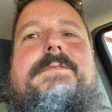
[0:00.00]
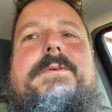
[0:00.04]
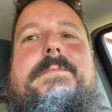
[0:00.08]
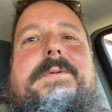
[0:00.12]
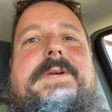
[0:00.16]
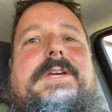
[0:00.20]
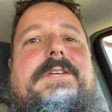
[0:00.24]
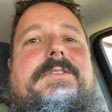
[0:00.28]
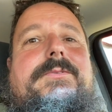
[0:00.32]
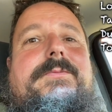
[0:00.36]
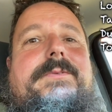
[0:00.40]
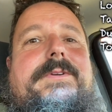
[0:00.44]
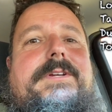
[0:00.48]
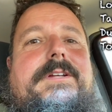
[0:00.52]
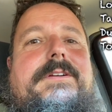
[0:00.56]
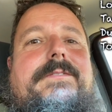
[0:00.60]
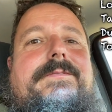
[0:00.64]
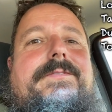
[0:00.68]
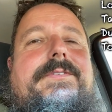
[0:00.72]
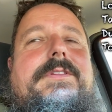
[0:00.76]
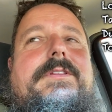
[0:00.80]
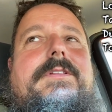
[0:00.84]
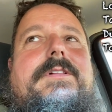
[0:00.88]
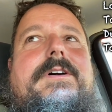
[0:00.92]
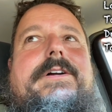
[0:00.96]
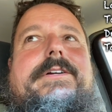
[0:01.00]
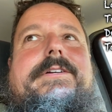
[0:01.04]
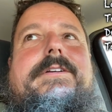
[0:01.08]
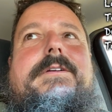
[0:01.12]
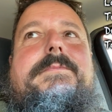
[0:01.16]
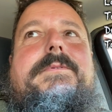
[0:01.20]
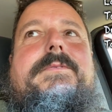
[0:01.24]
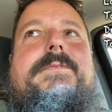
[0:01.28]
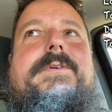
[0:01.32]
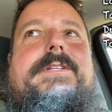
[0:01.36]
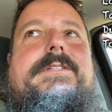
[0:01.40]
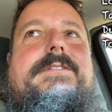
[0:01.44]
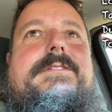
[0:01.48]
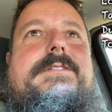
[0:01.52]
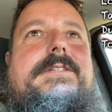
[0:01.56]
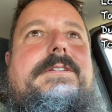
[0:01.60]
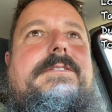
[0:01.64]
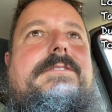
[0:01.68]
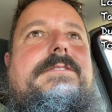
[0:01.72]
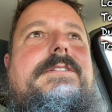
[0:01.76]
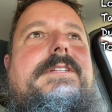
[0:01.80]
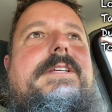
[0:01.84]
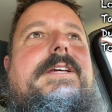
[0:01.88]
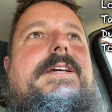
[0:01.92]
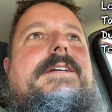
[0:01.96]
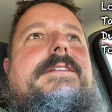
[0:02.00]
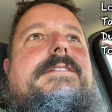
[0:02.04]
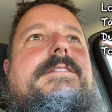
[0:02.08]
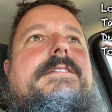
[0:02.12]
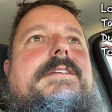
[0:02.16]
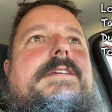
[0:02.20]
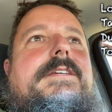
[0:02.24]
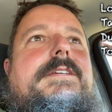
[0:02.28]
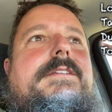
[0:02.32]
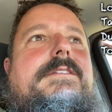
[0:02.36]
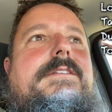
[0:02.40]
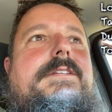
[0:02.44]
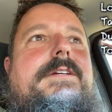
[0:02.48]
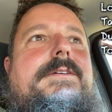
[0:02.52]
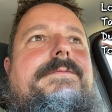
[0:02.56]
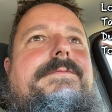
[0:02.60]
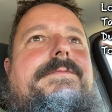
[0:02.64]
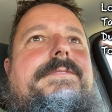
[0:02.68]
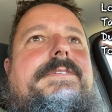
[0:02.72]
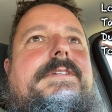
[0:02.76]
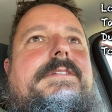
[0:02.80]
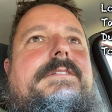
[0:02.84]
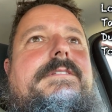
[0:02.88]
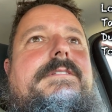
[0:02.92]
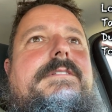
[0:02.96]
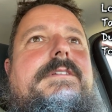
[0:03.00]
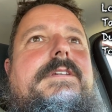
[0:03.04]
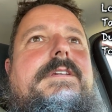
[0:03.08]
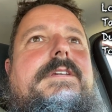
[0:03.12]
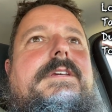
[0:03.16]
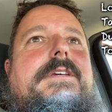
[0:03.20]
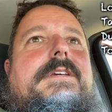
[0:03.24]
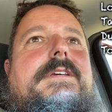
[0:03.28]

We paid 300 for the locker, but we had sales tax and dump fees,